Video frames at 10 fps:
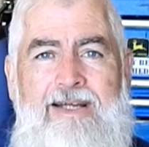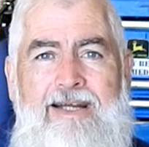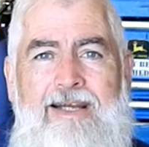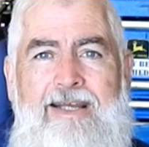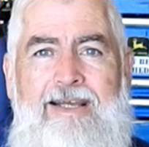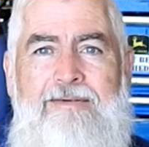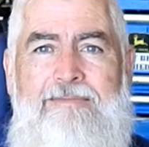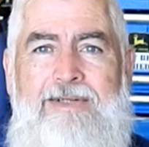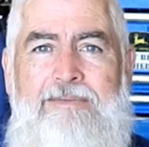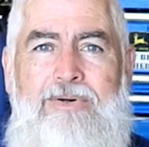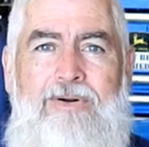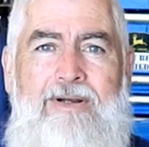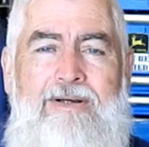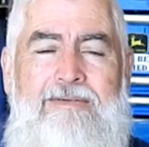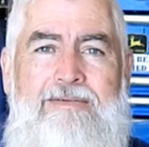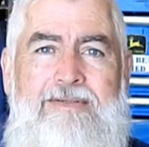had he bought a